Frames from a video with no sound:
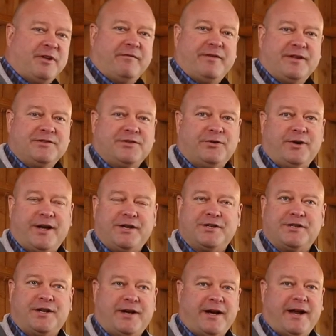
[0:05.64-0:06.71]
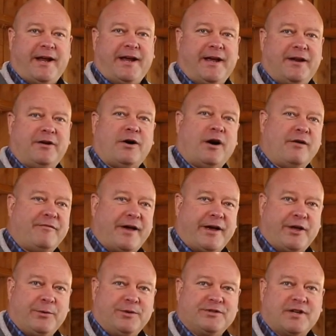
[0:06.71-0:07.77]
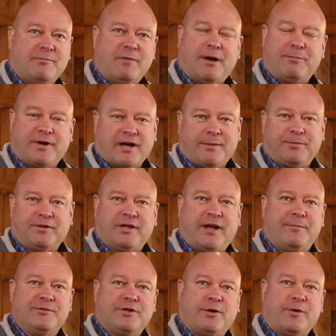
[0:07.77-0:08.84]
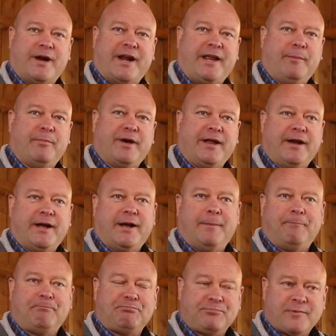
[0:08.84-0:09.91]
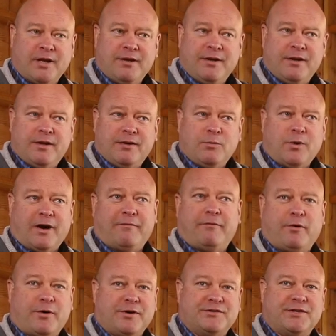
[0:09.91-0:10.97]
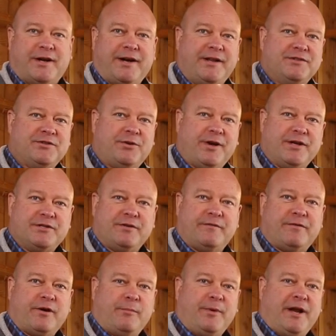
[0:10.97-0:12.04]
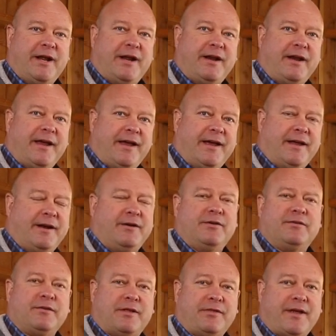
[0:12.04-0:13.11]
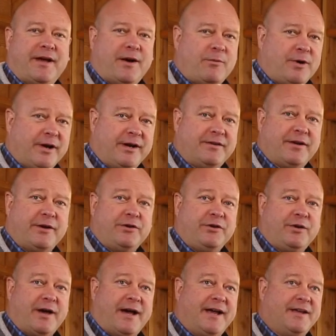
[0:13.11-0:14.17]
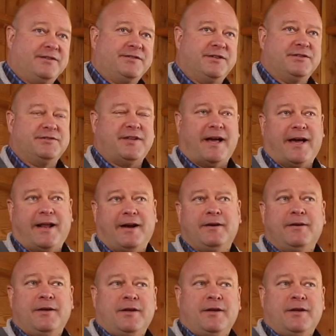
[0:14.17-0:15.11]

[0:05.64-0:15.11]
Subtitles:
of insulation and R value has come up a couple times already, but want to focus on insulation for a minute. And the thing I want to tell you guys is that